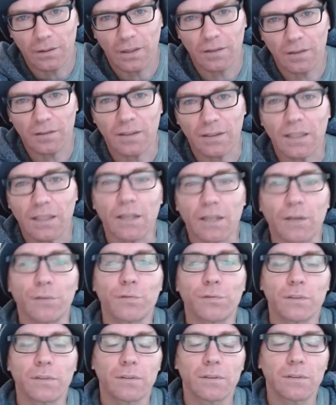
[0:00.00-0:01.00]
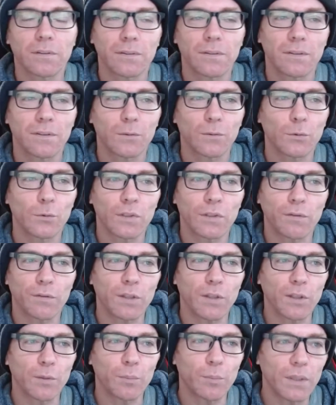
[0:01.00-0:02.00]
as a gift, was given
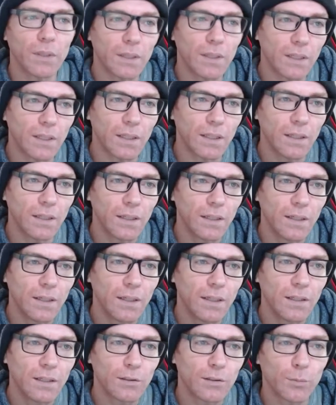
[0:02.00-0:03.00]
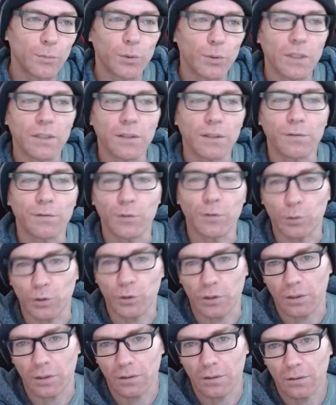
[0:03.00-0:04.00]
the ability to predict the
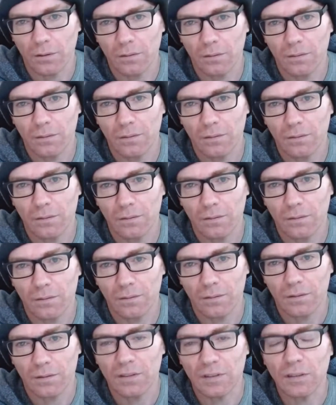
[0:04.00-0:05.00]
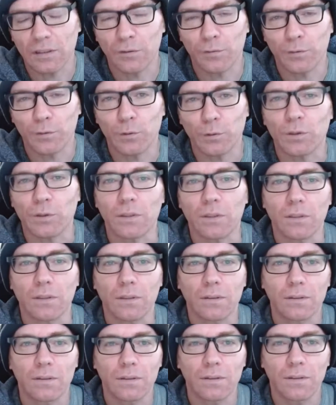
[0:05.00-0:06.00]
future, see the future
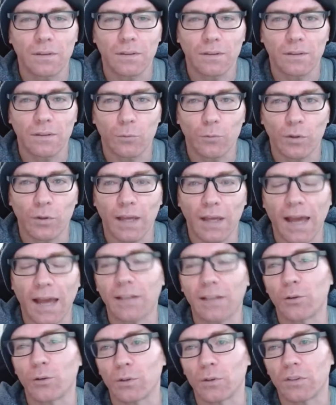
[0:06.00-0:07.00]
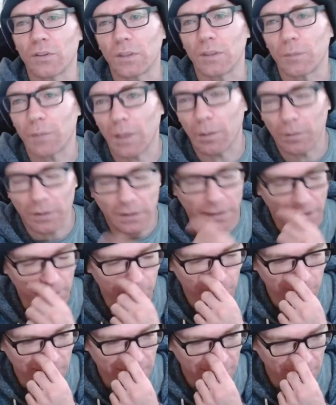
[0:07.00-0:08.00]
with accuracy, and be able to like
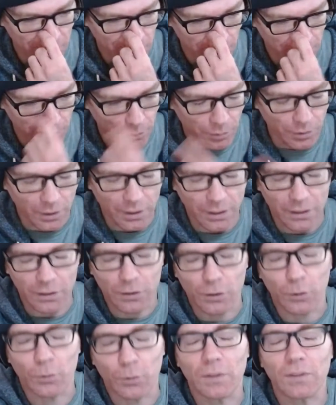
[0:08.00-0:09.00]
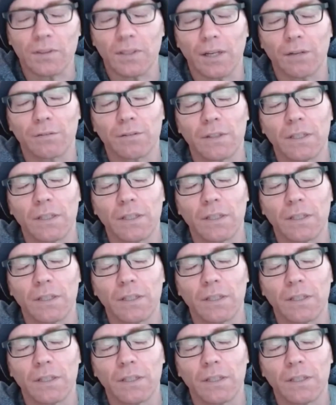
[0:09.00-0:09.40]
predict what people are going to do and stuff.